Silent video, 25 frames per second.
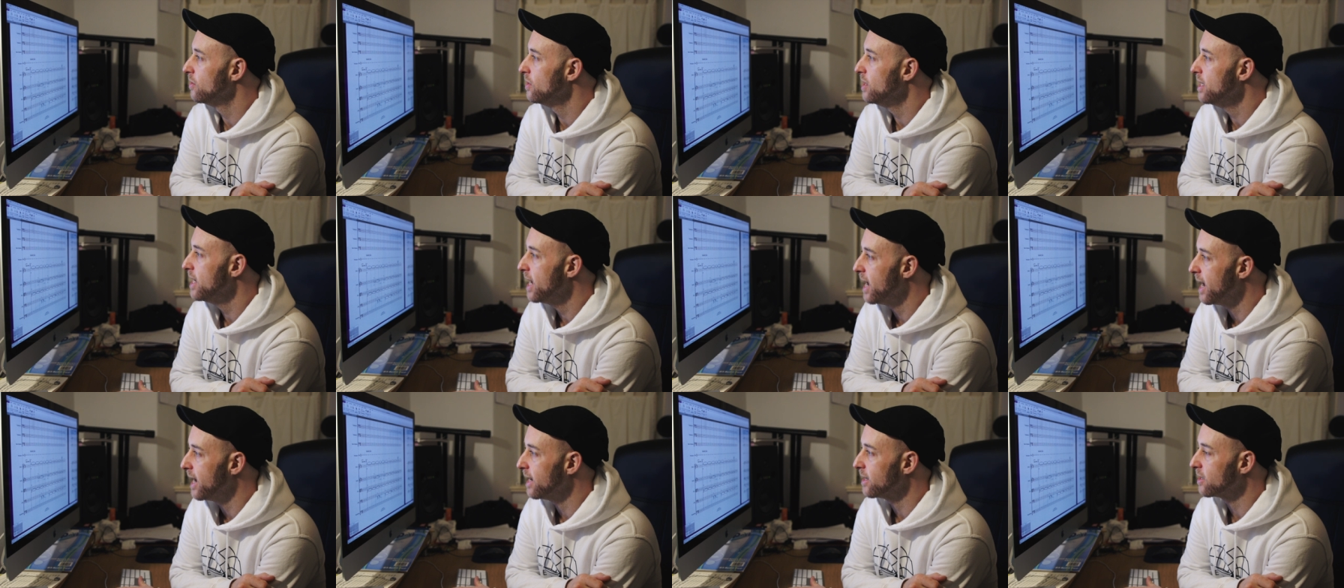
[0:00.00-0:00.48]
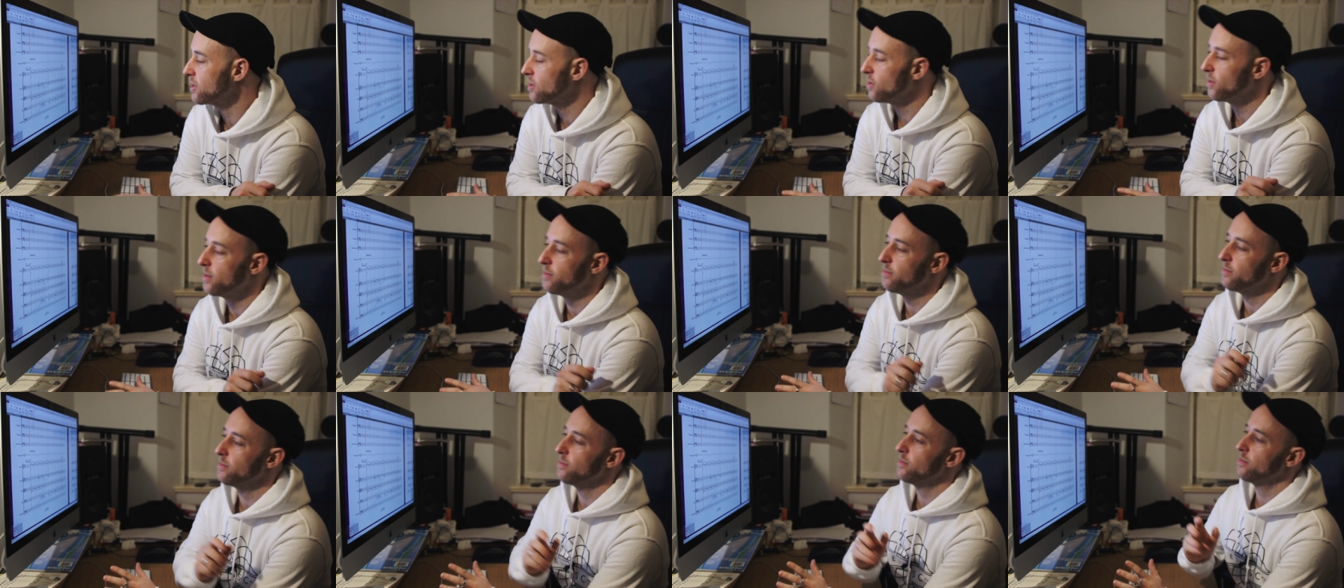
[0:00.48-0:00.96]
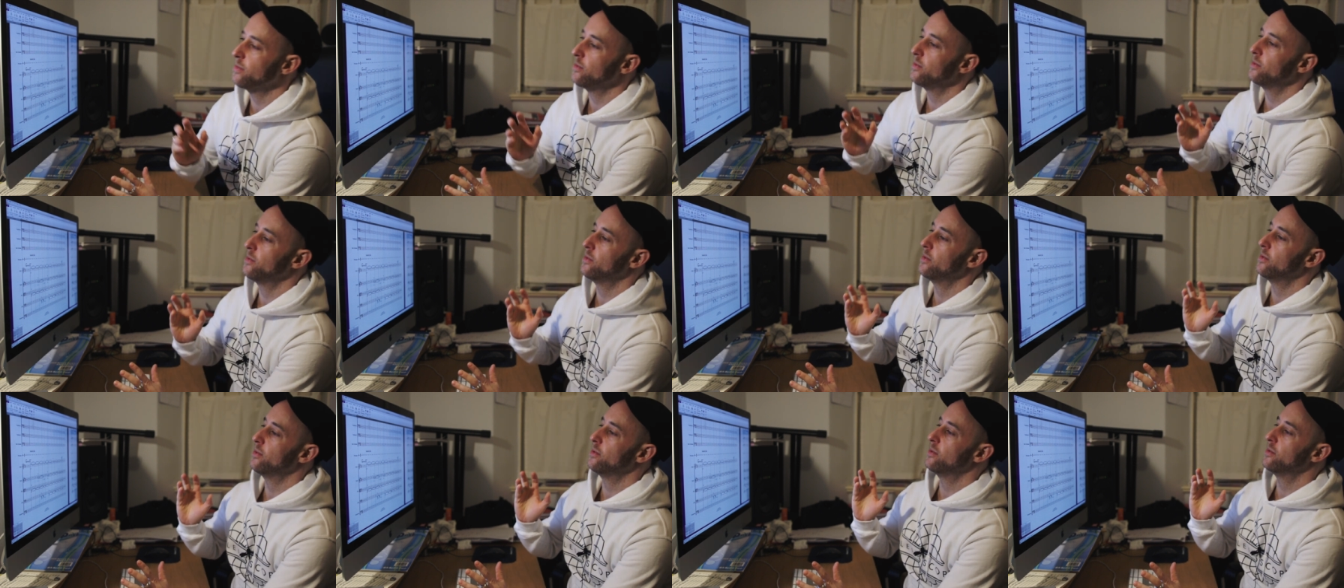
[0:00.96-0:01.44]
yeah, so
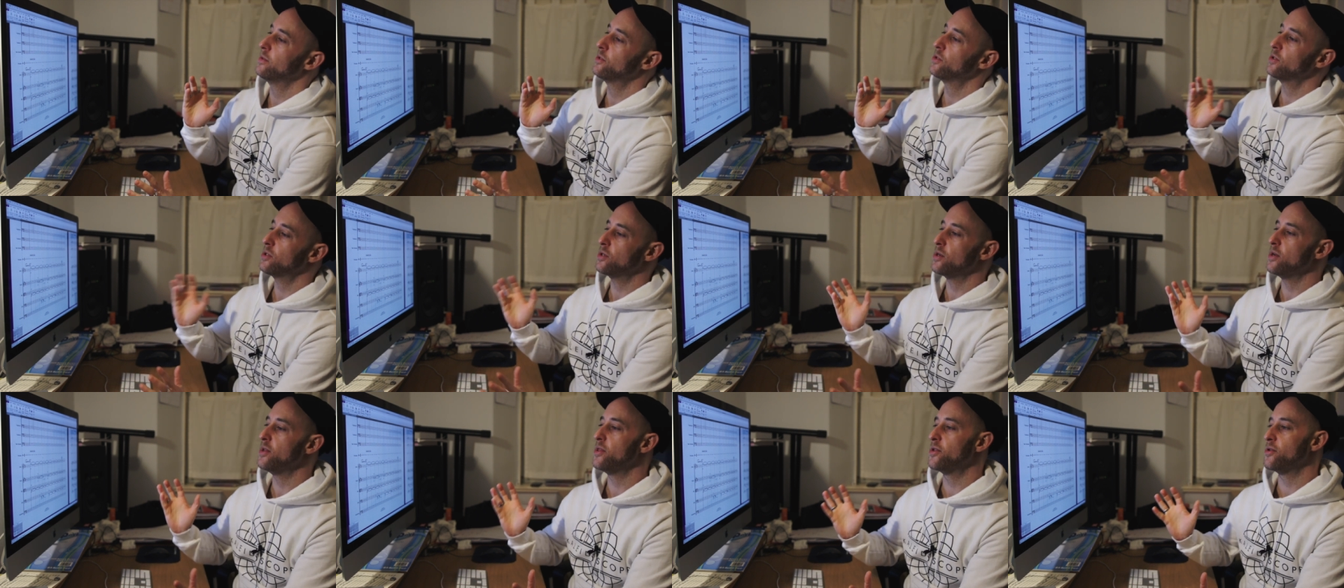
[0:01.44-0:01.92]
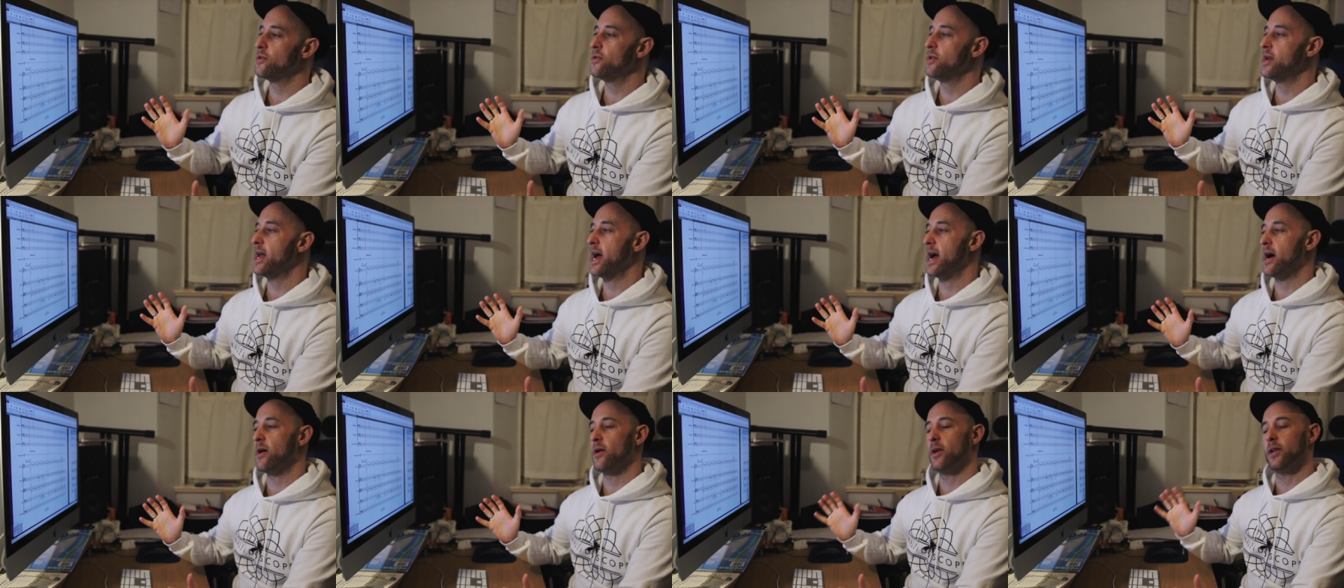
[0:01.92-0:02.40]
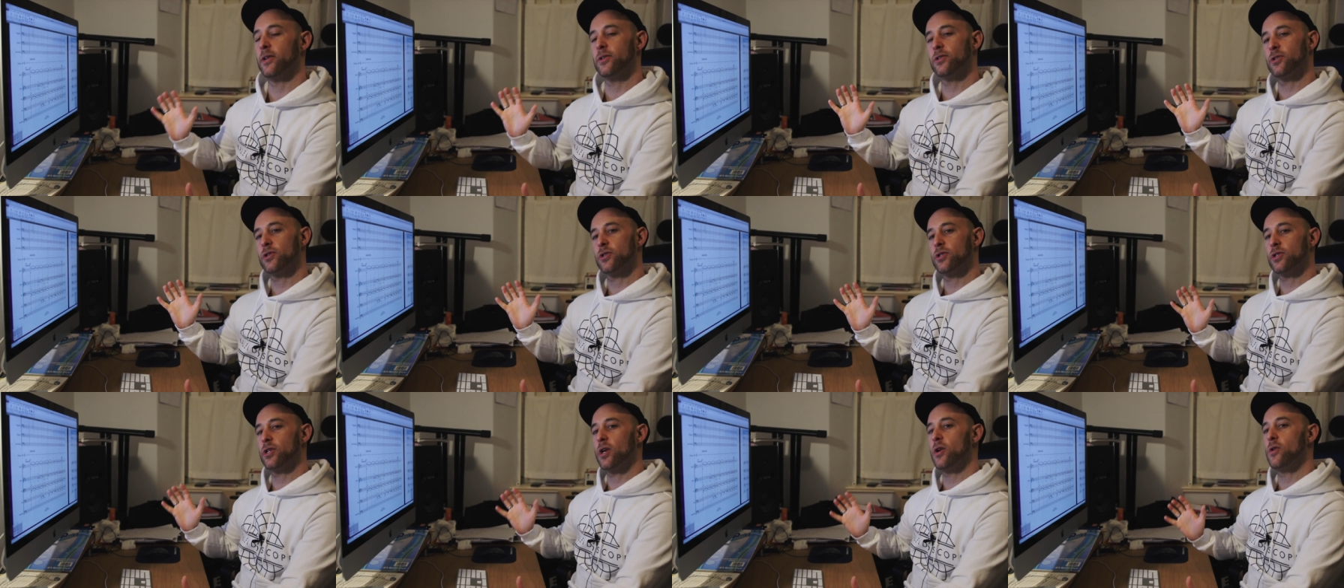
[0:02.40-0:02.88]
I'm just going through now and I'll
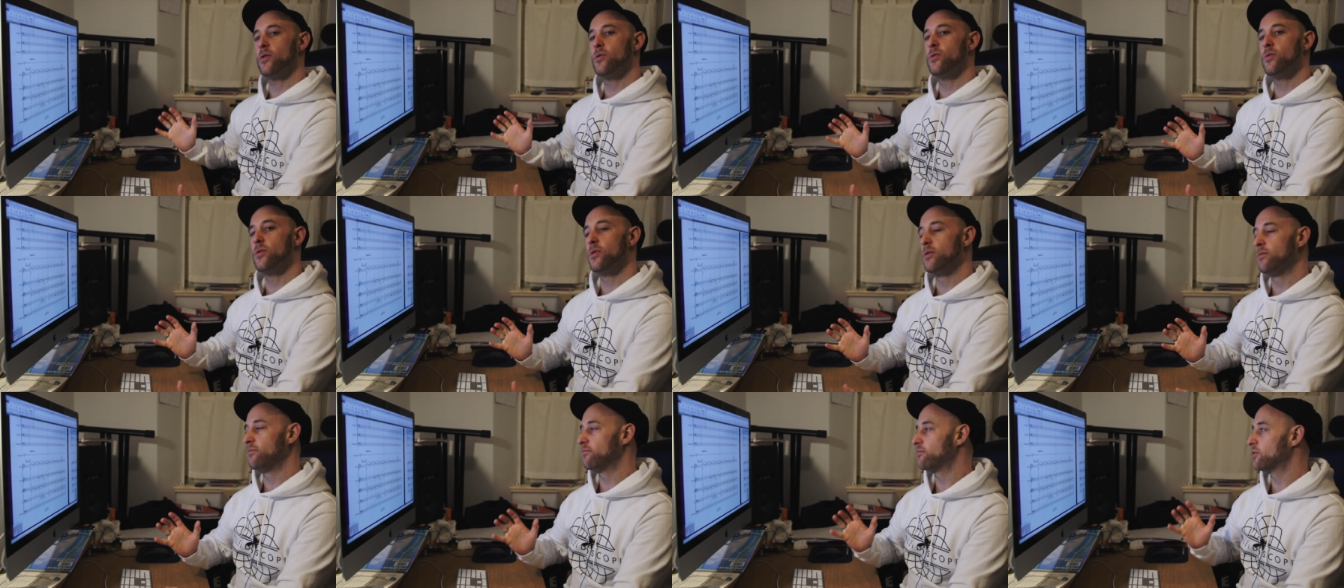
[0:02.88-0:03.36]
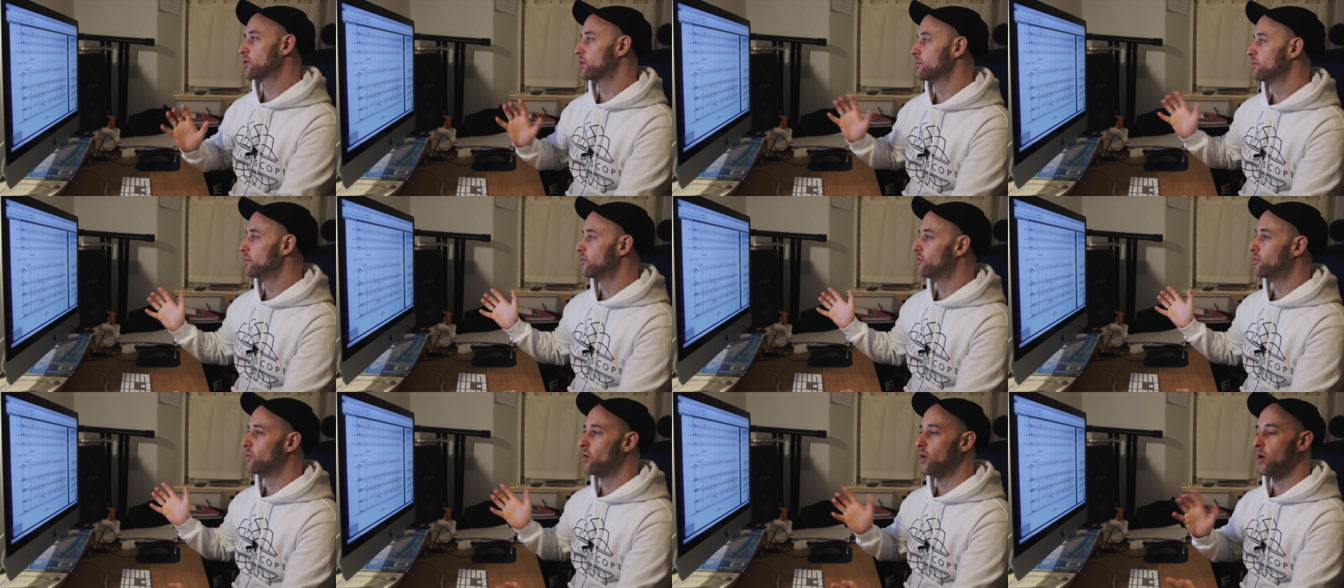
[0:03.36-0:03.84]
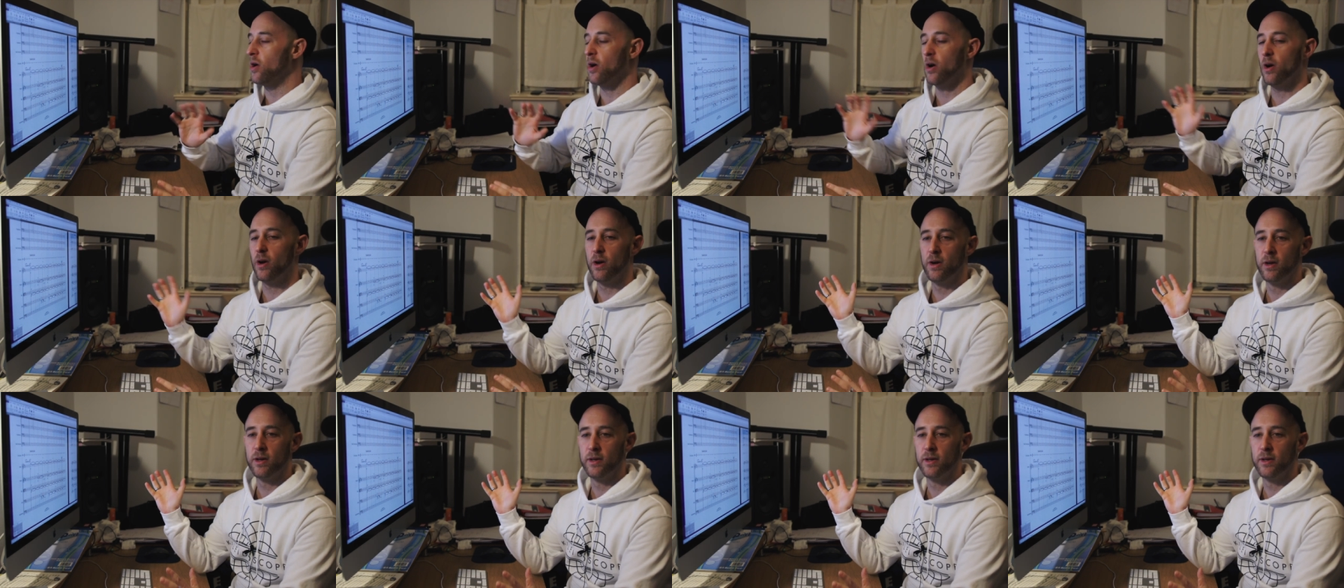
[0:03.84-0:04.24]
just show some of what